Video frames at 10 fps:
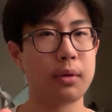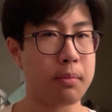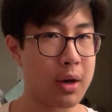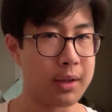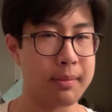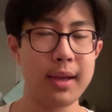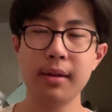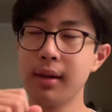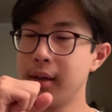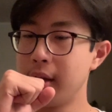pardon me,
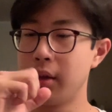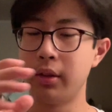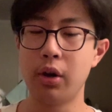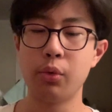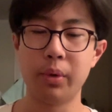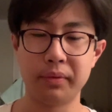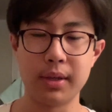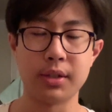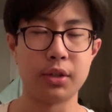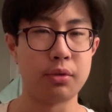along with
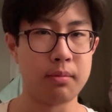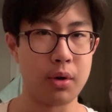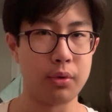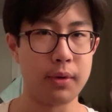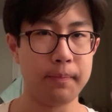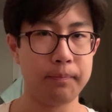this new mode.